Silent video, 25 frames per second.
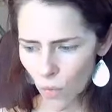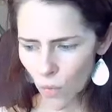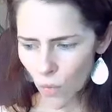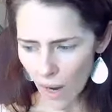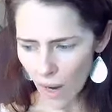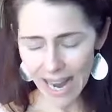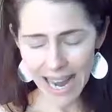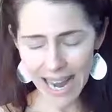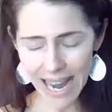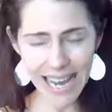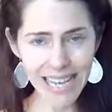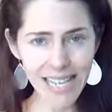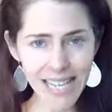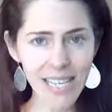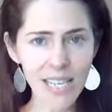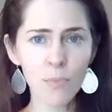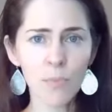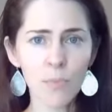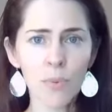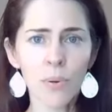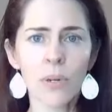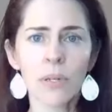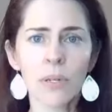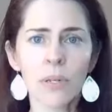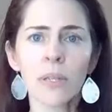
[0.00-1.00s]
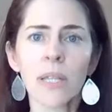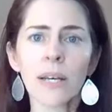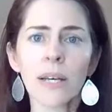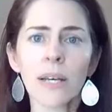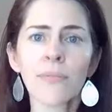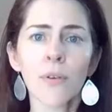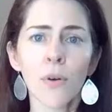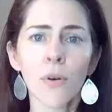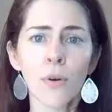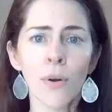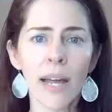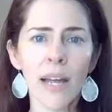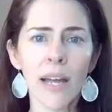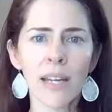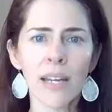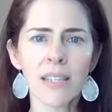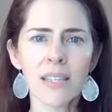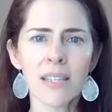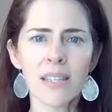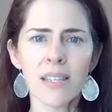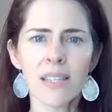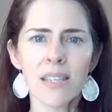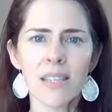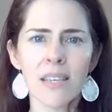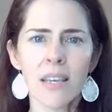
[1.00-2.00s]
as it
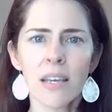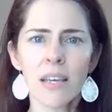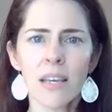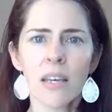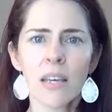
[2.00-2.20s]
proliferates,